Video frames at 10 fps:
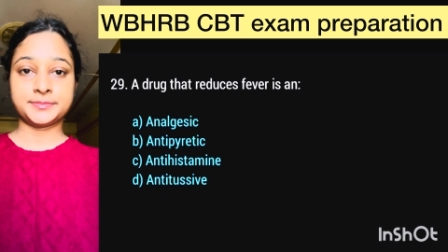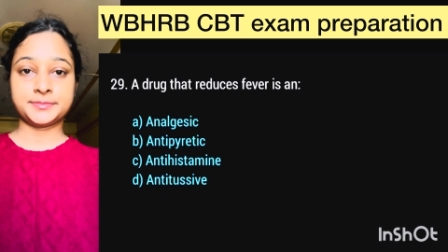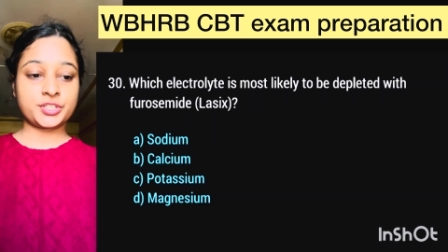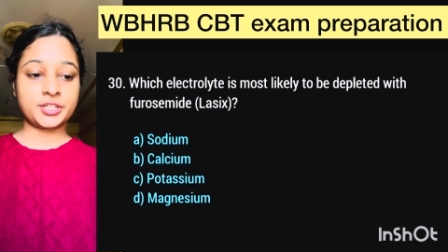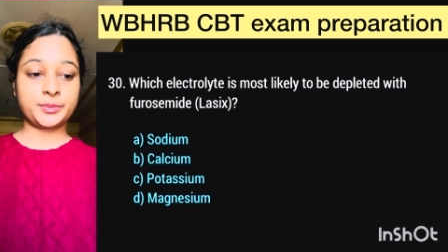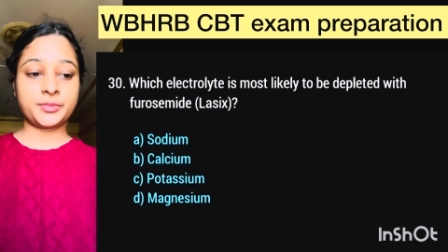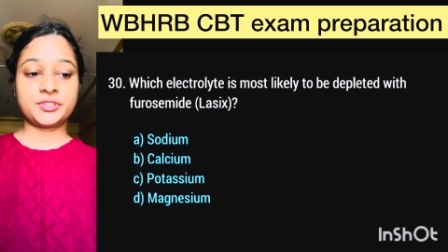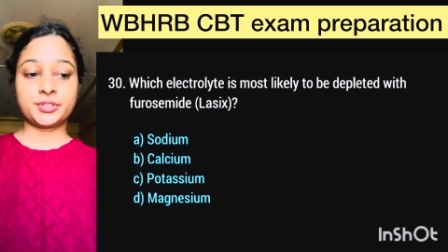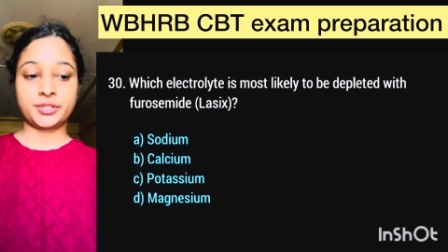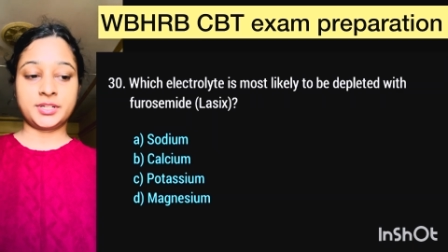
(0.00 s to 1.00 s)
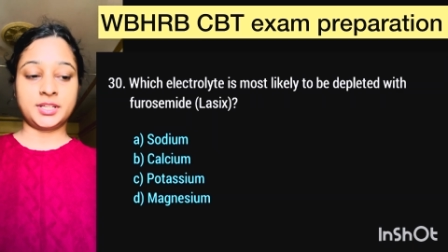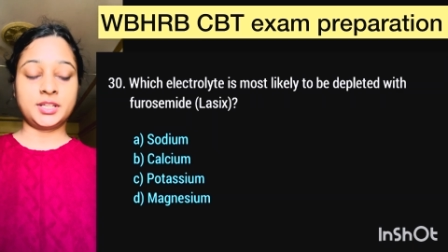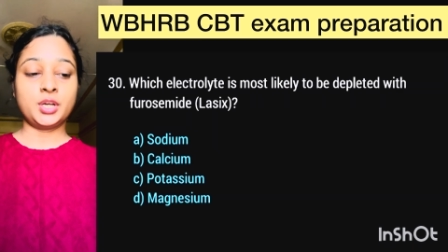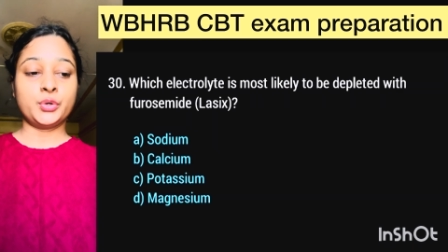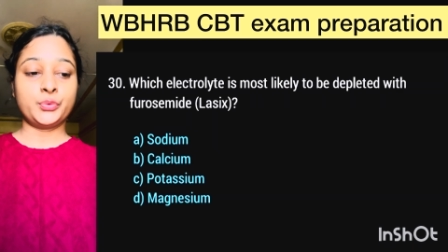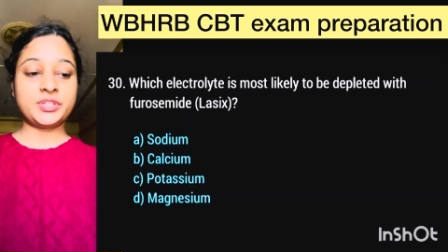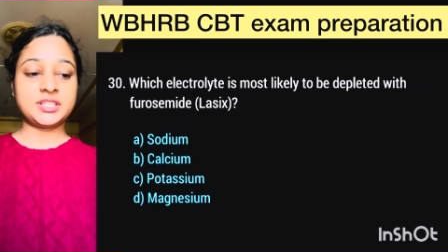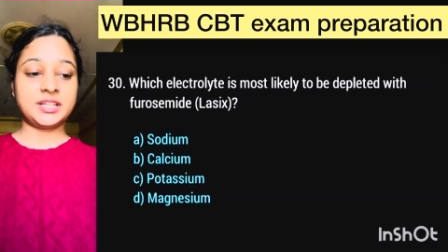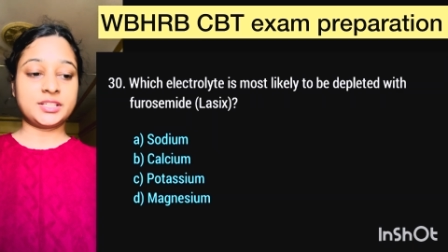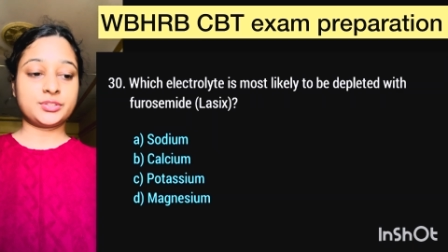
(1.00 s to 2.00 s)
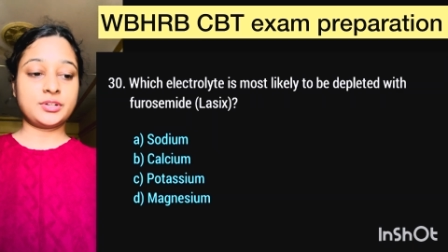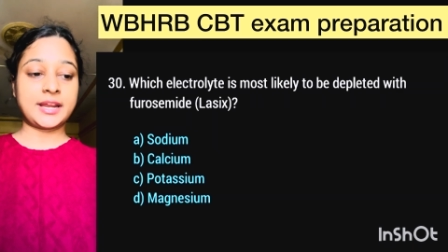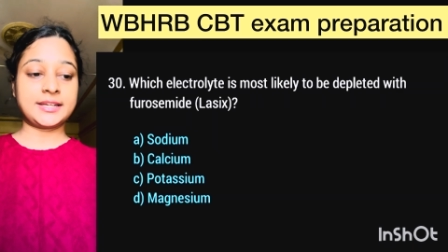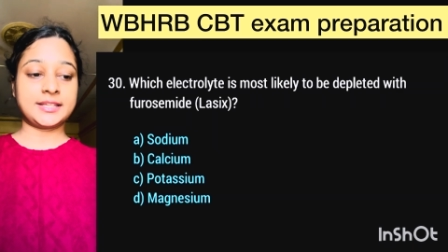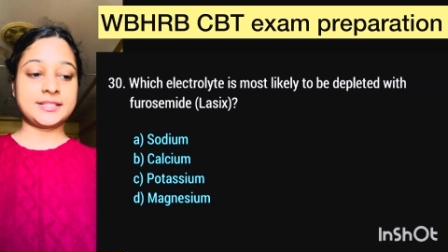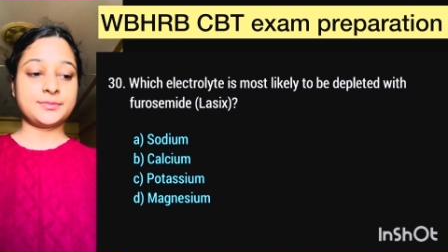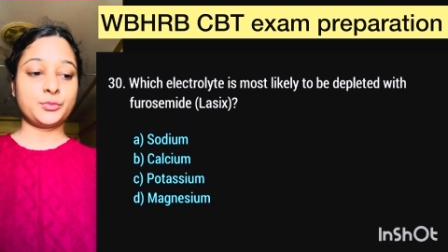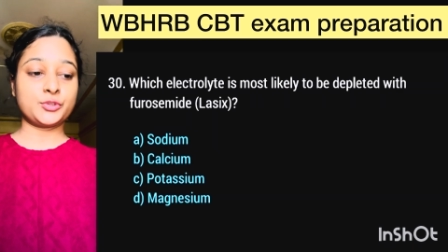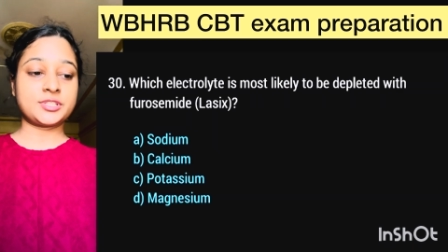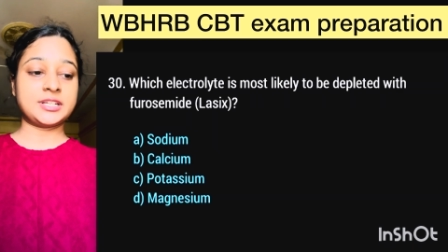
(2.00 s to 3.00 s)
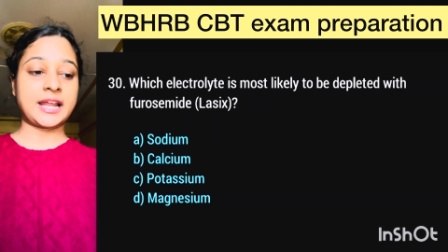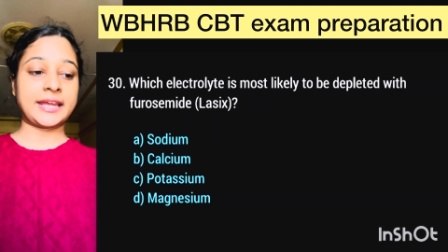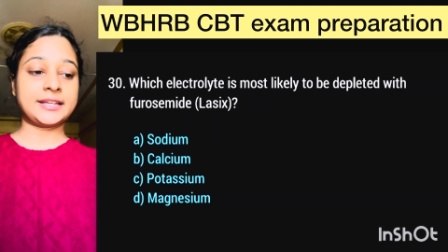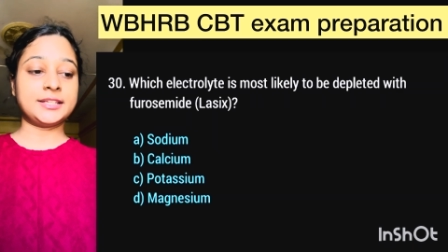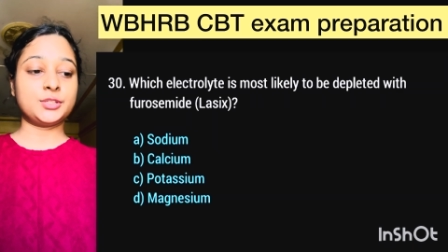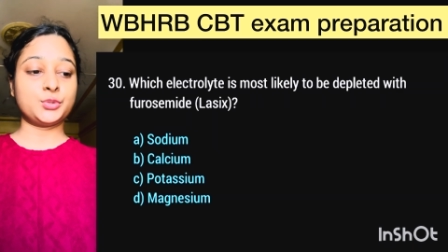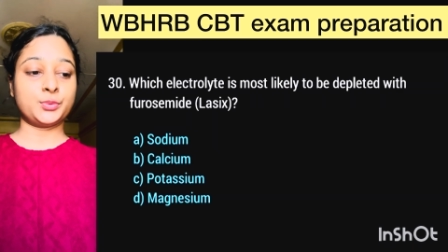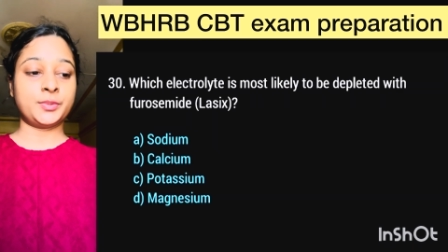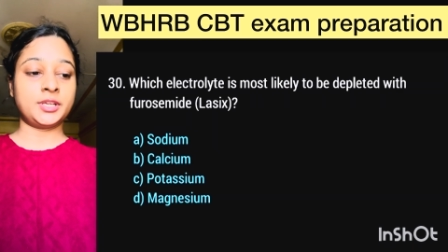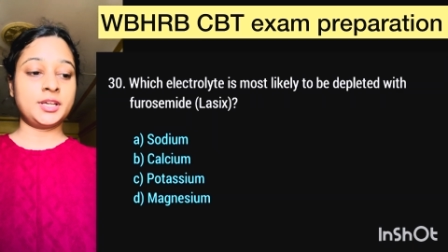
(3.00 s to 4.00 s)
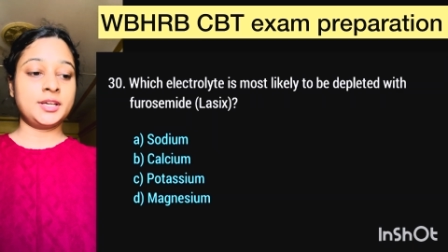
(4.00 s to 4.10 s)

Question number thirty. Which electrolyte is most likely to be